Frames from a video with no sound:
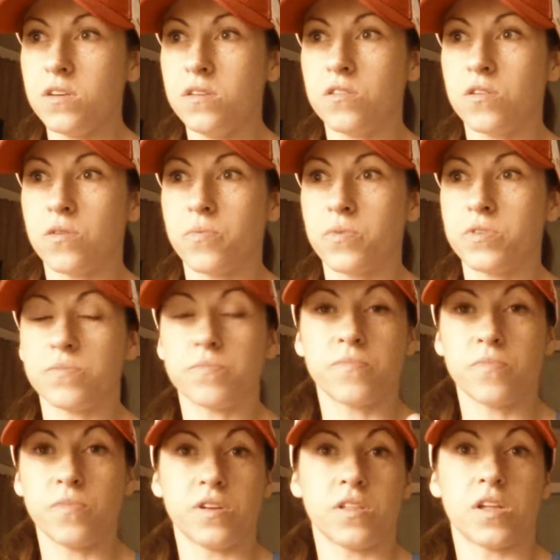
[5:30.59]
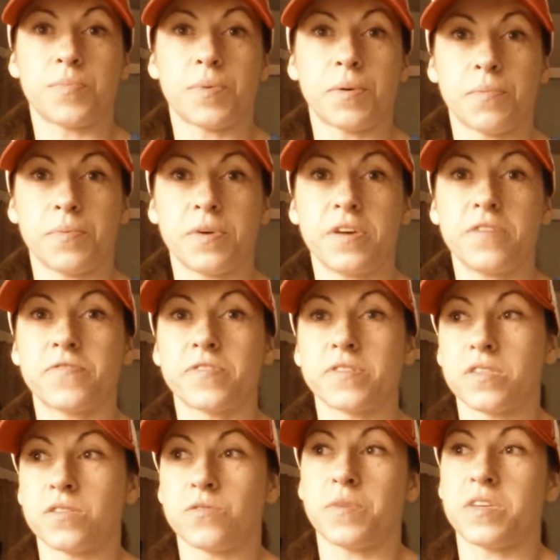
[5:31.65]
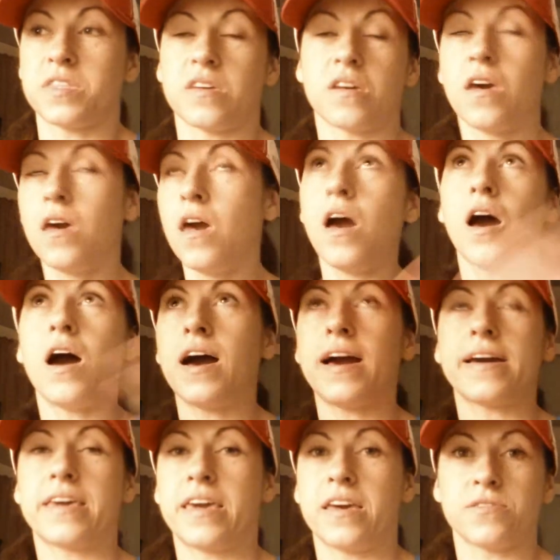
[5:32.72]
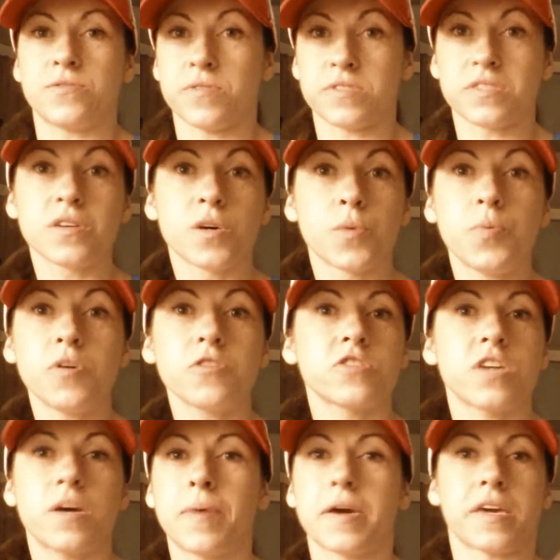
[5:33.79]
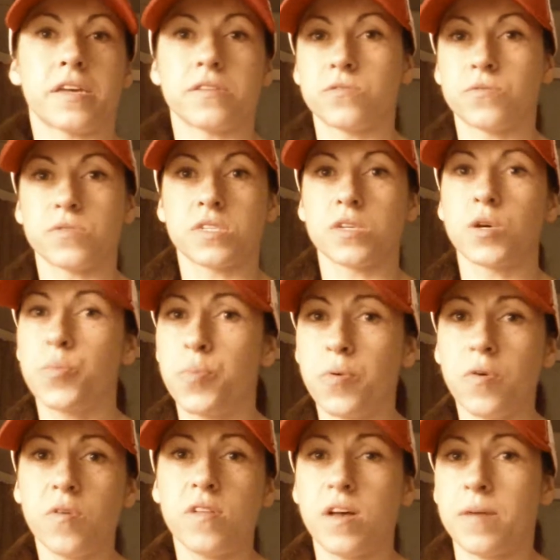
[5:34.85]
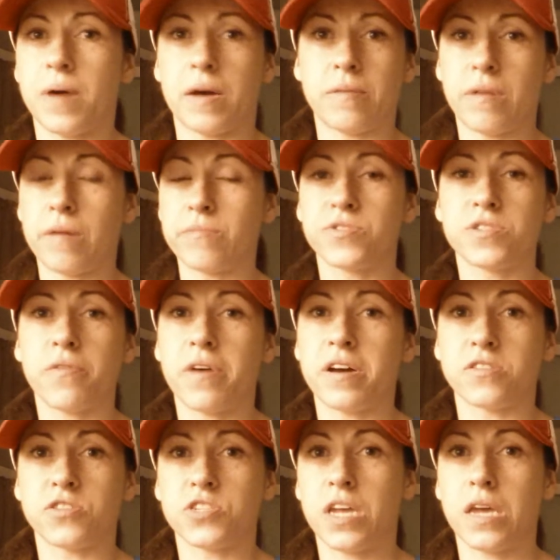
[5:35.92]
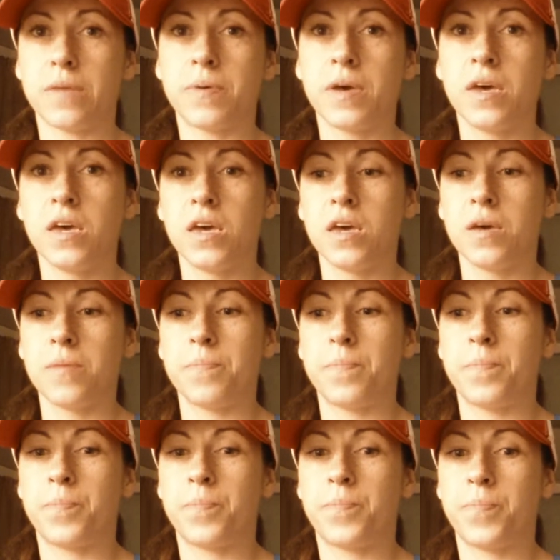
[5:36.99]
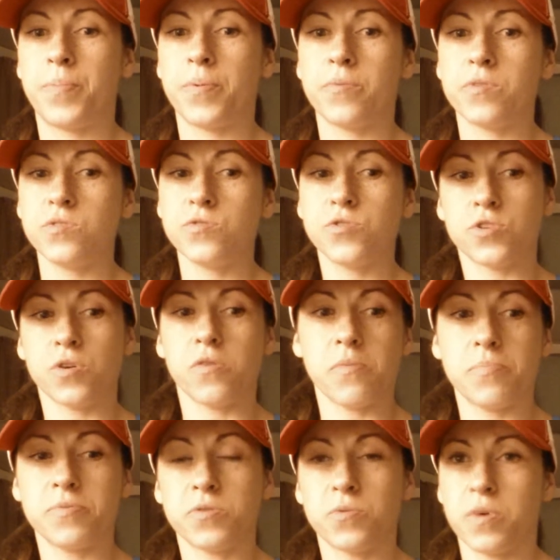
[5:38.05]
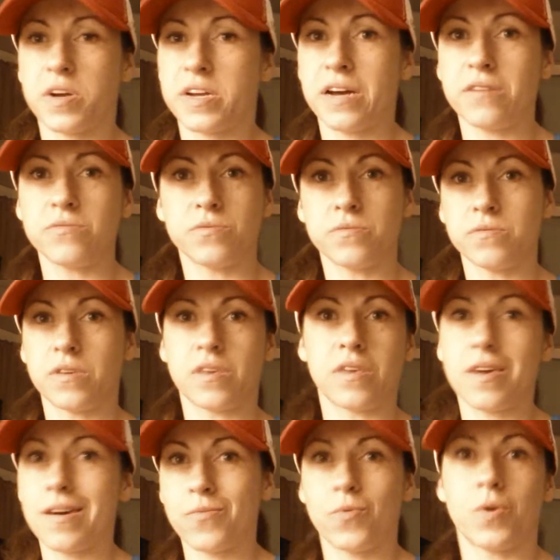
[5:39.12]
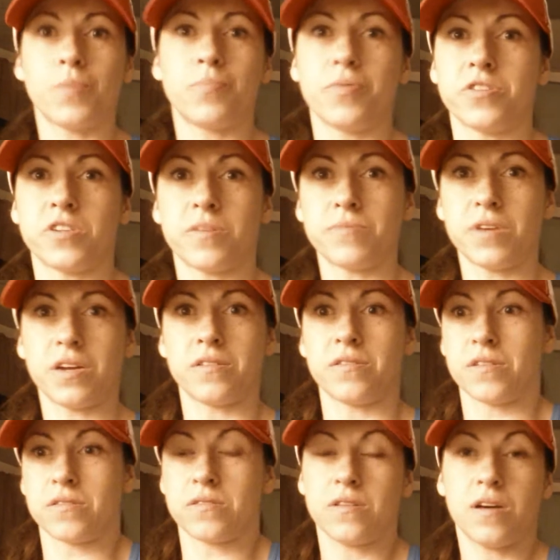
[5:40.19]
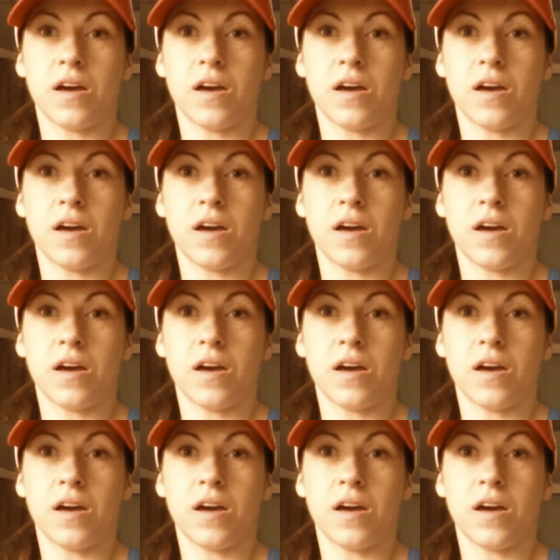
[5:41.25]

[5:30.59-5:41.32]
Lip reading: you know, when a lot of people begin, for instance, you might think, I can't do a single push-up, I can't do a single pull-up, I'm so out of shape. But when you show up and you work out and you get one push-up done, you're like,